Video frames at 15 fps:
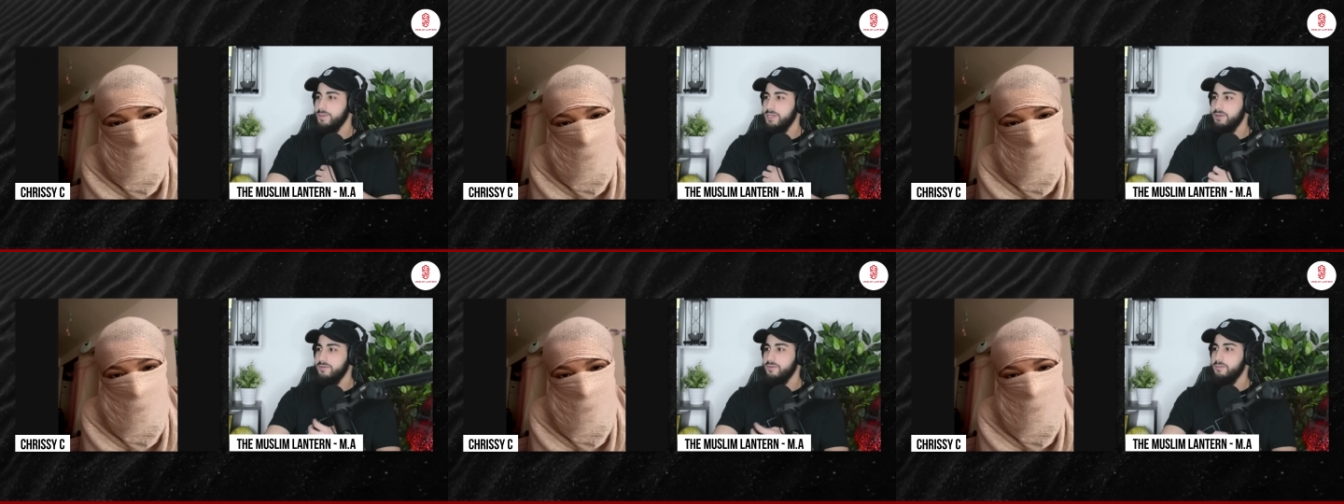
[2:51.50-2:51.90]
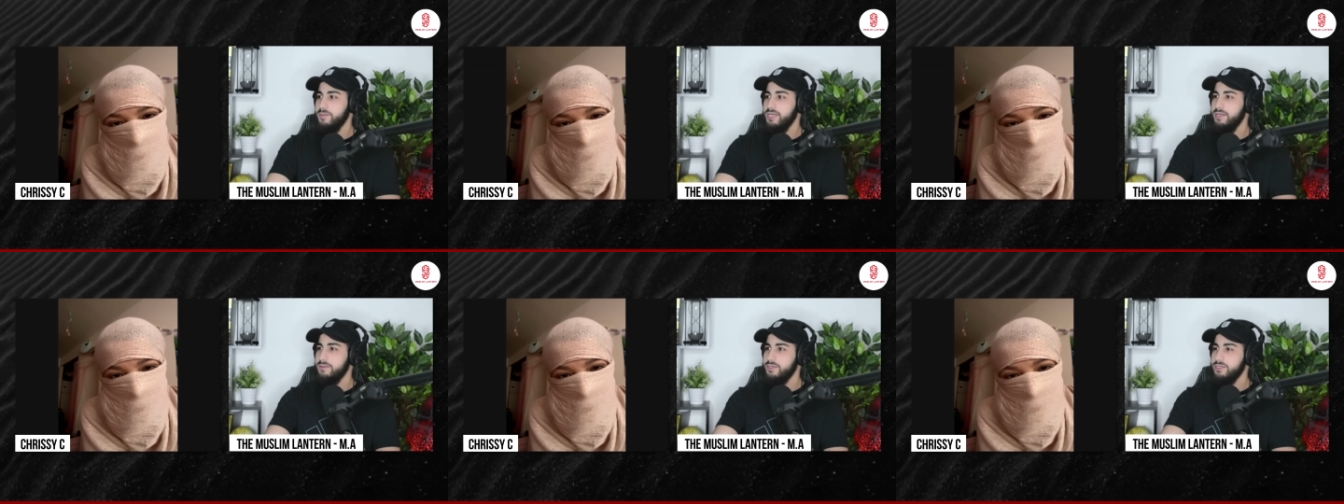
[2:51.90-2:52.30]
from being
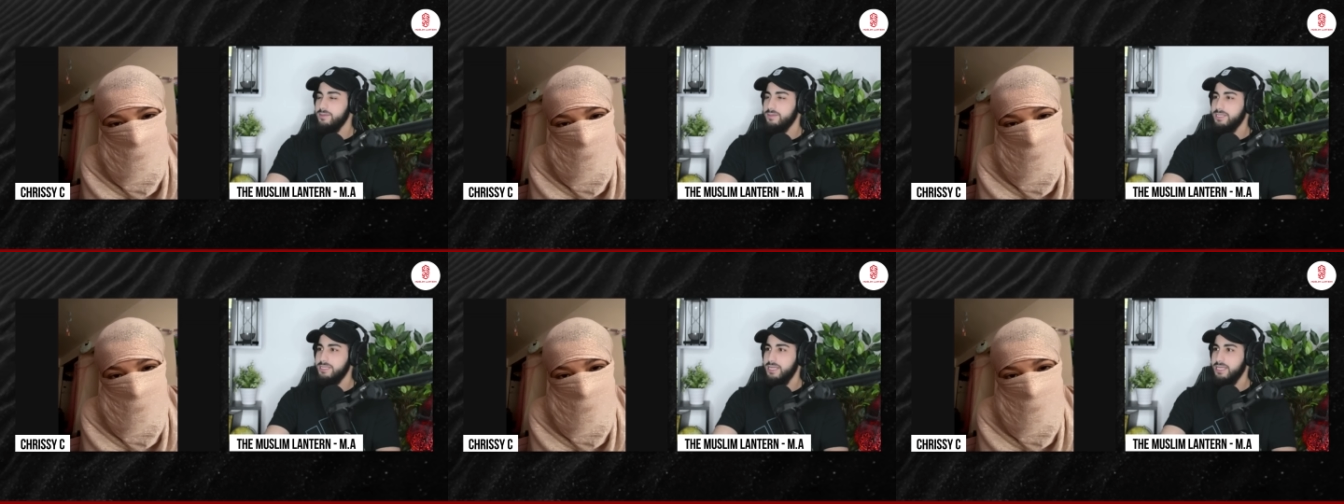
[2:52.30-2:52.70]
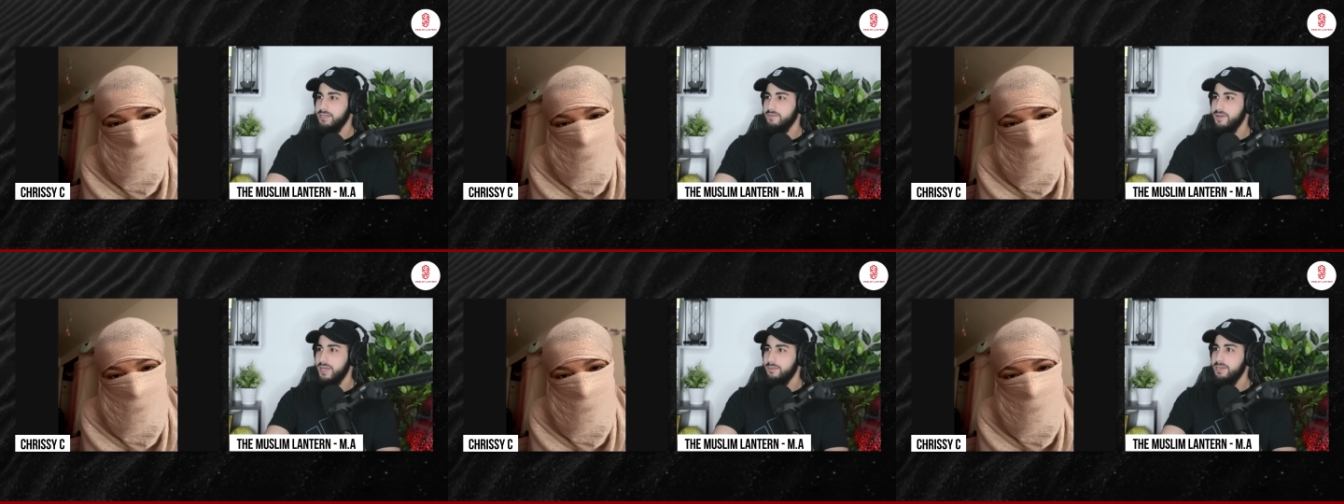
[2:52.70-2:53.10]
a Muslim is like the
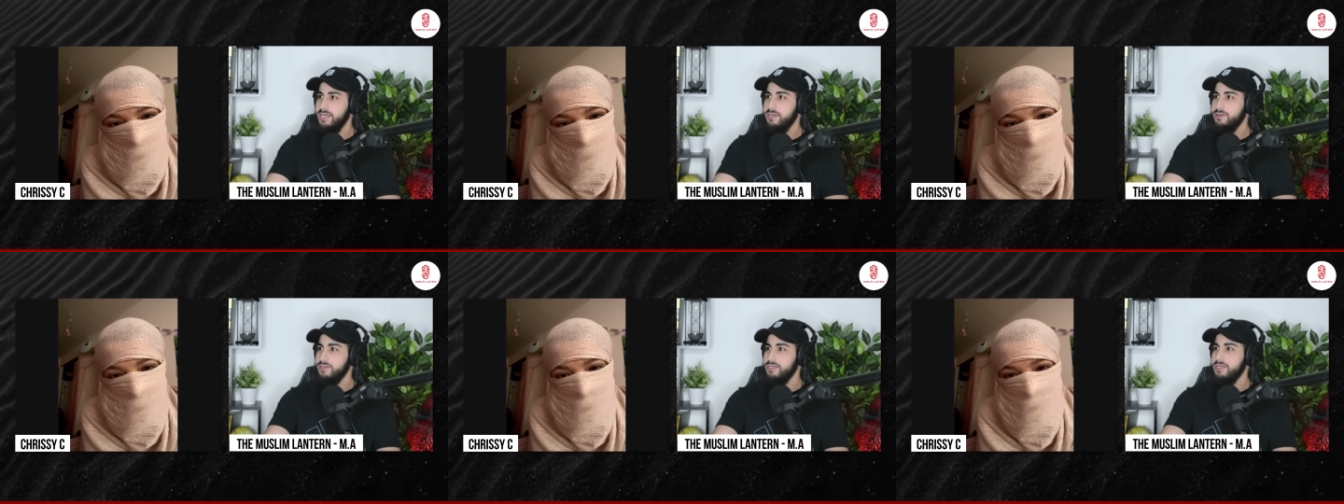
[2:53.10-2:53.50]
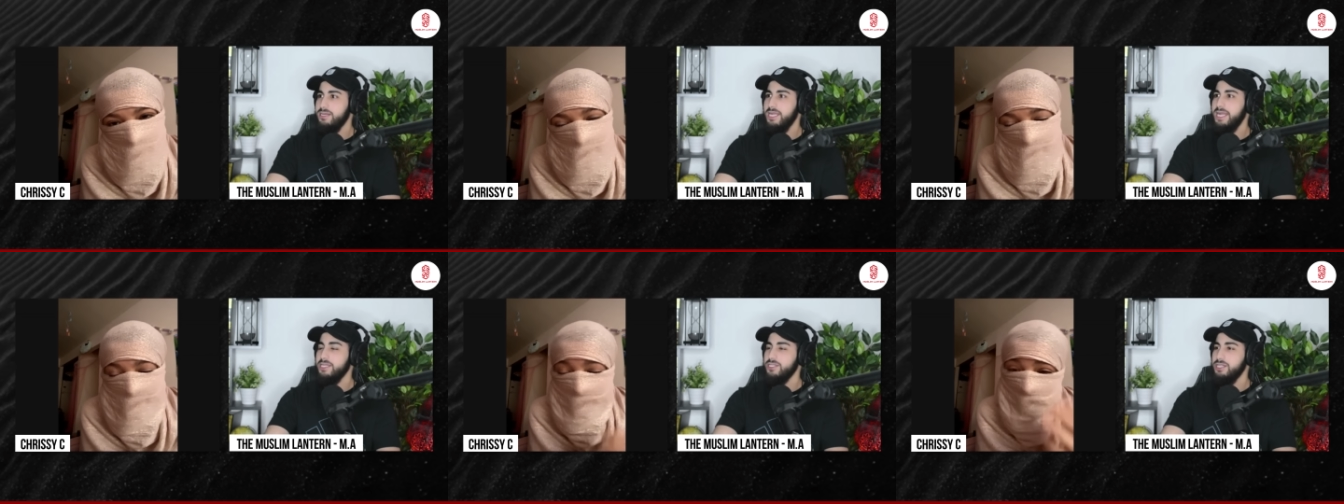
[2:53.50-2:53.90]
family and the
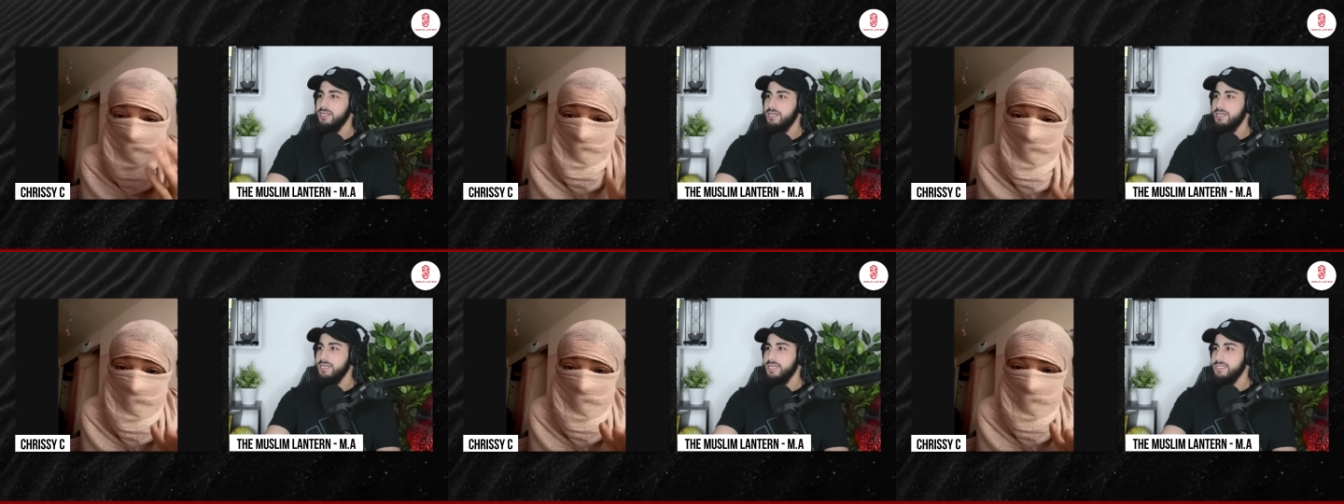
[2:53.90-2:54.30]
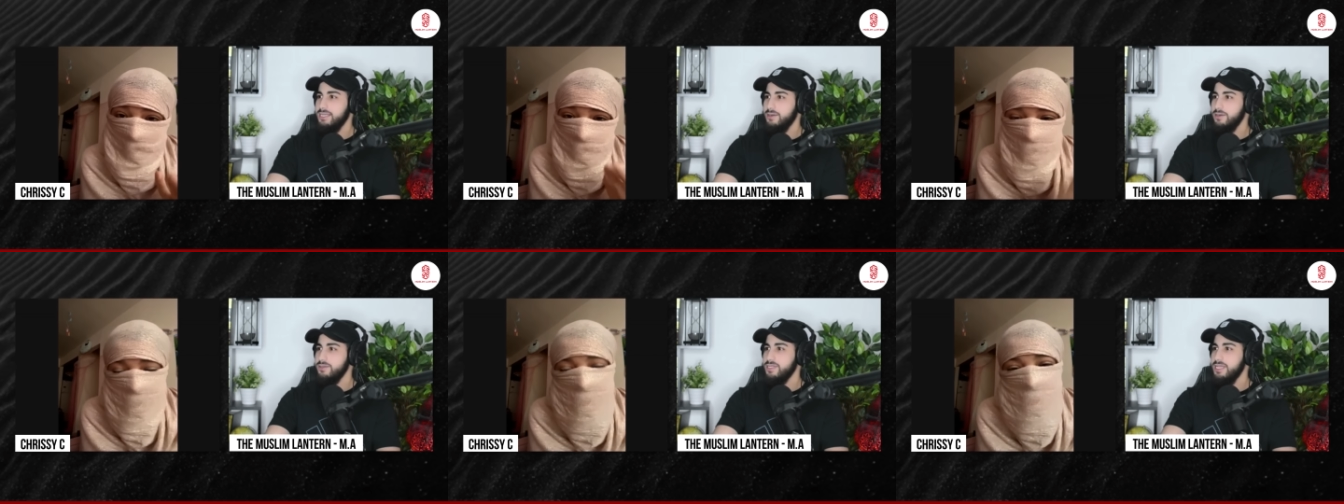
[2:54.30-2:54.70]
reaction? Is um, that what
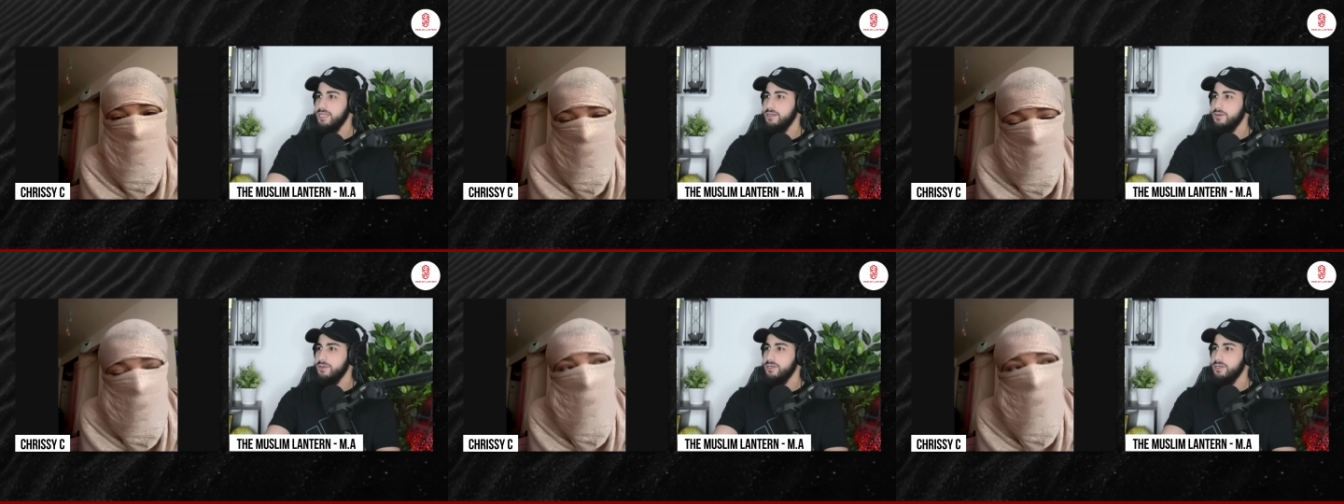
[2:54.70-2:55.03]
um, you're saying, or?